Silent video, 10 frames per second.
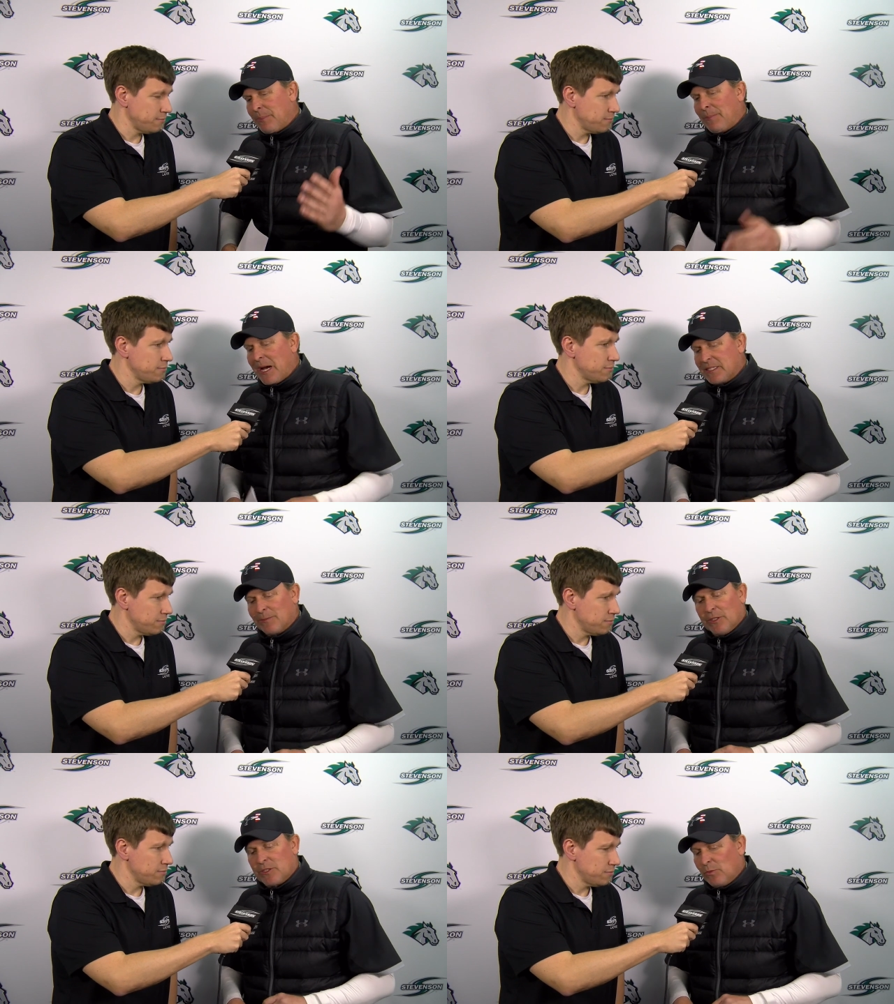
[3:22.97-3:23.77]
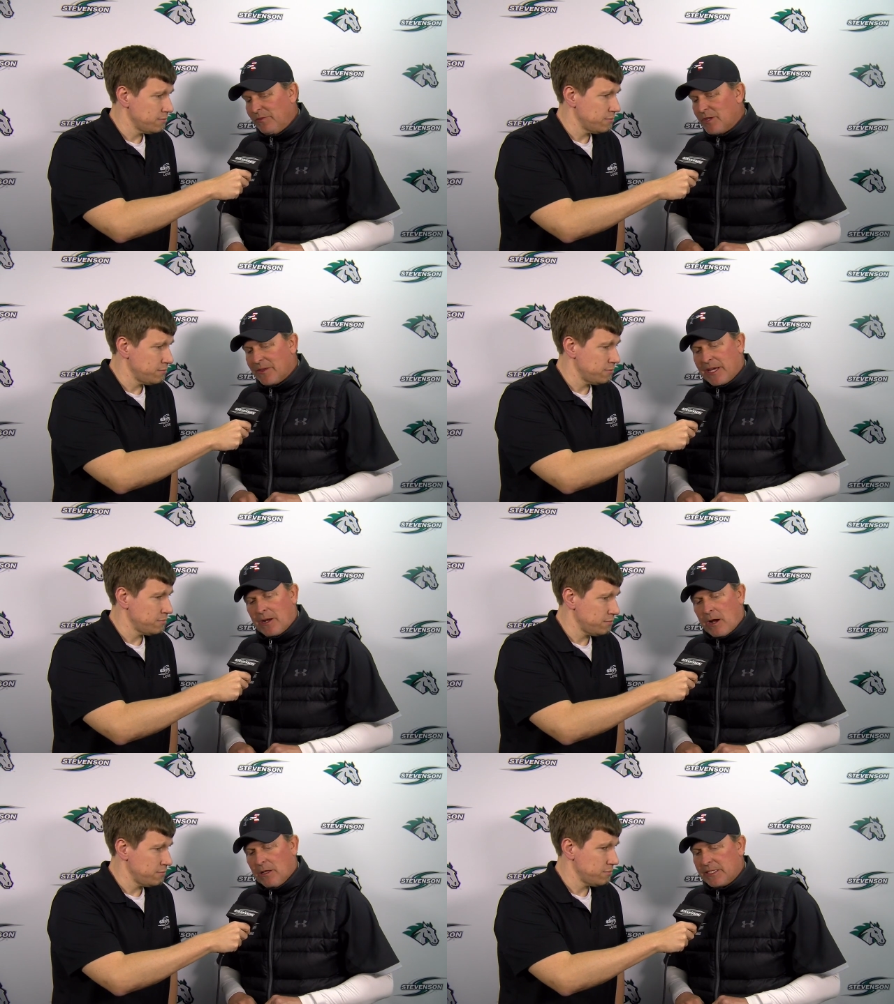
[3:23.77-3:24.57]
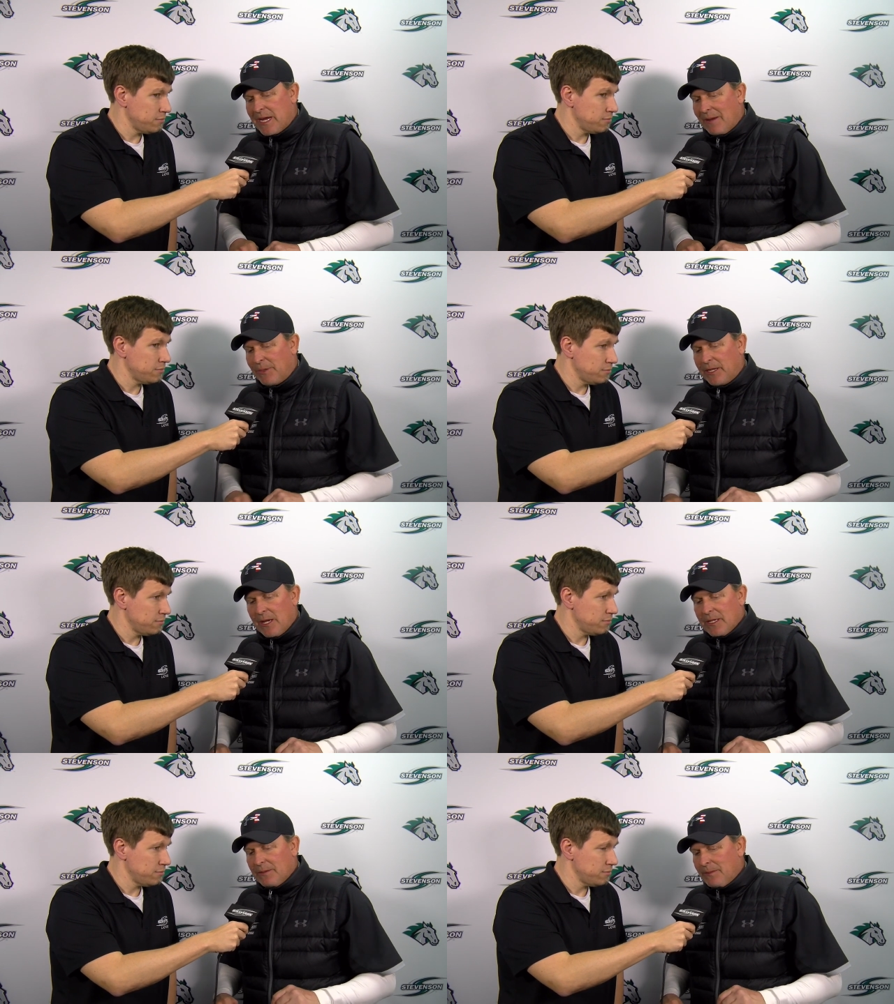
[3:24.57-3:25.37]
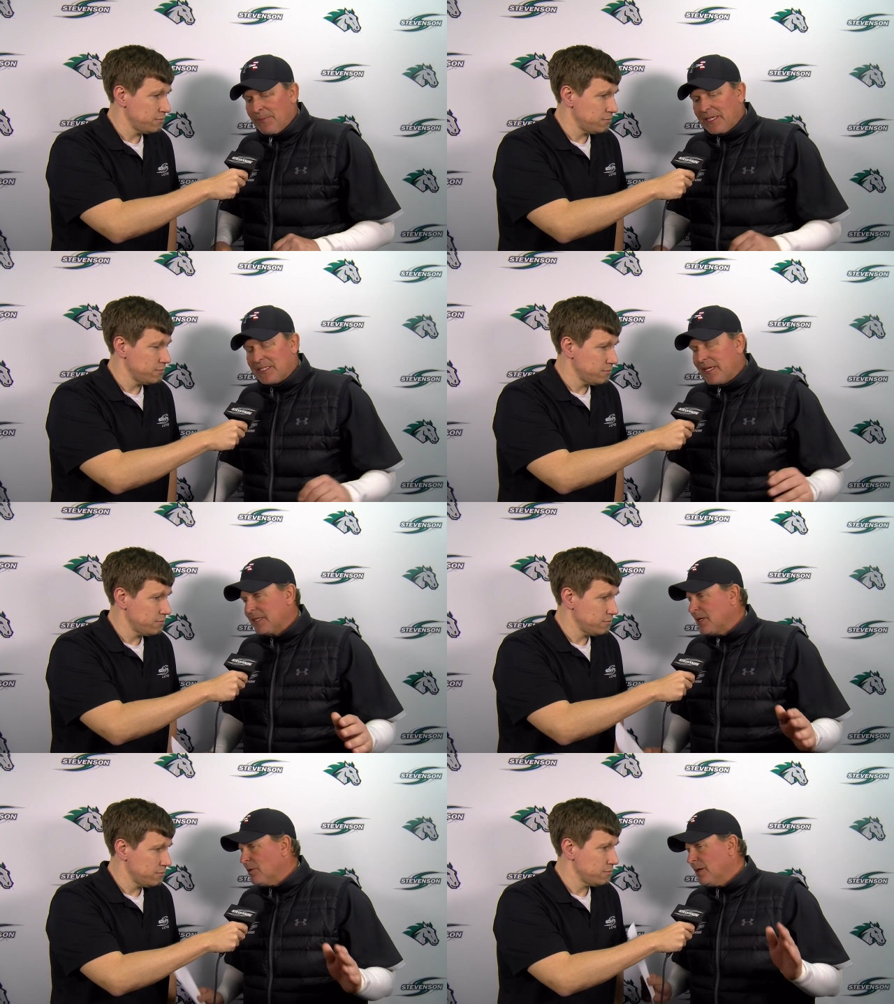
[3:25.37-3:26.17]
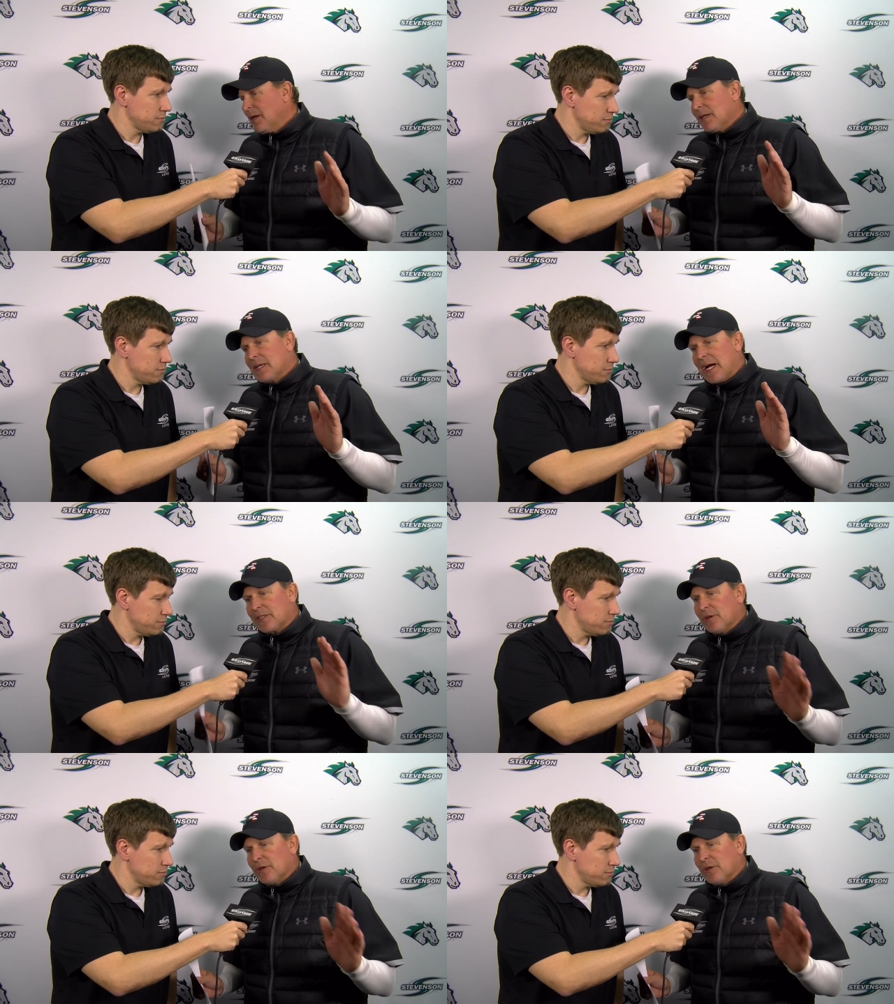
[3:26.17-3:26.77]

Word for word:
Speaker 1: possible, and so we've done that all the time. But the biggest thing is you know Dr.